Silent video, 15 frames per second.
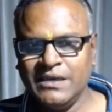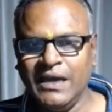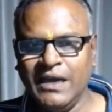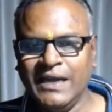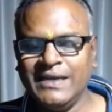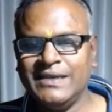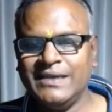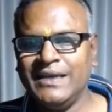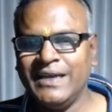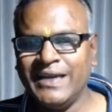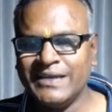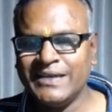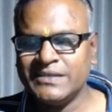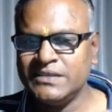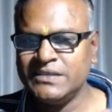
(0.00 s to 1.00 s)
I take
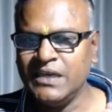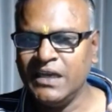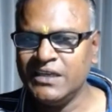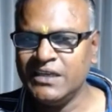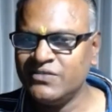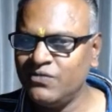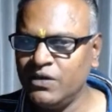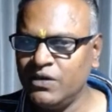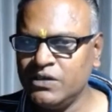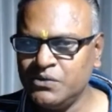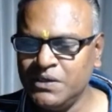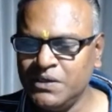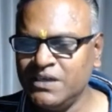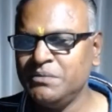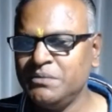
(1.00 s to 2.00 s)
exercise for
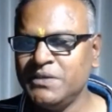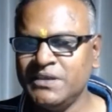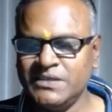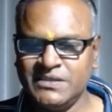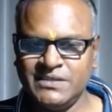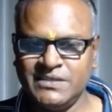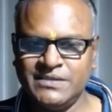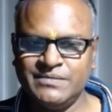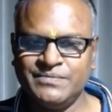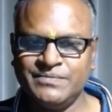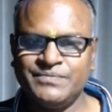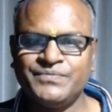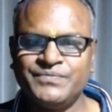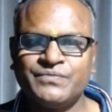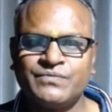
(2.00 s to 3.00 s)
20 minutes.
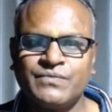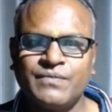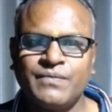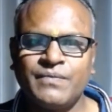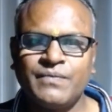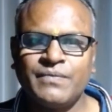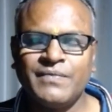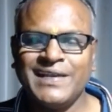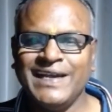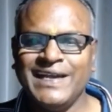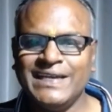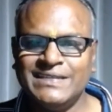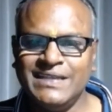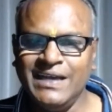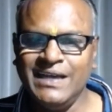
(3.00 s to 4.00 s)

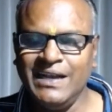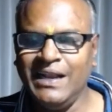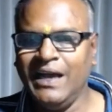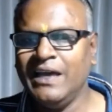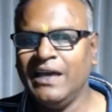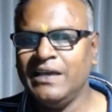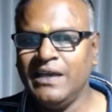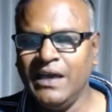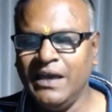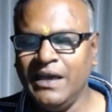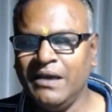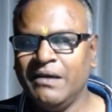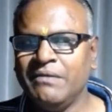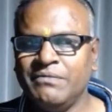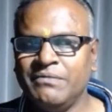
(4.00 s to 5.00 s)
And then I
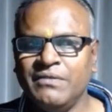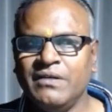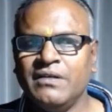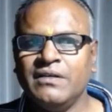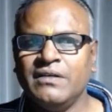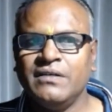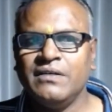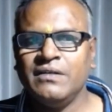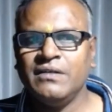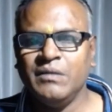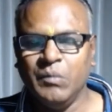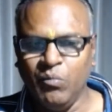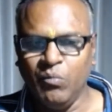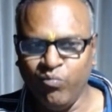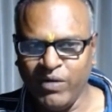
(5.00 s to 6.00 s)
have
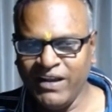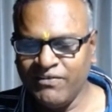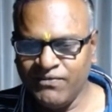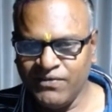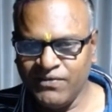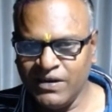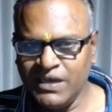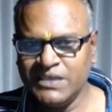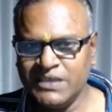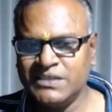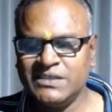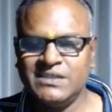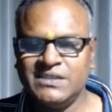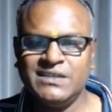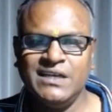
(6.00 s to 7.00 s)

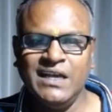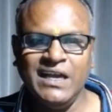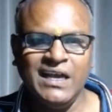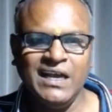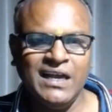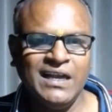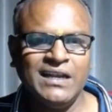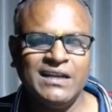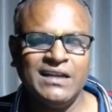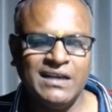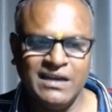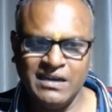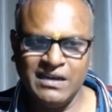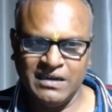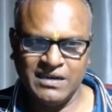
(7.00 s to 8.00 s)
breakfast and
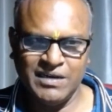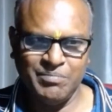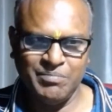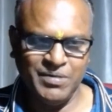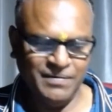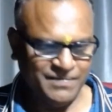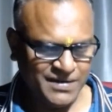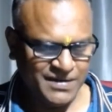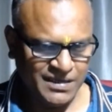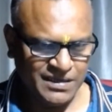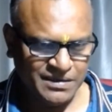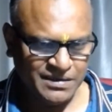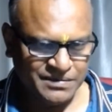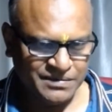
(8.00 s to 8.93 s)
a cup of tea.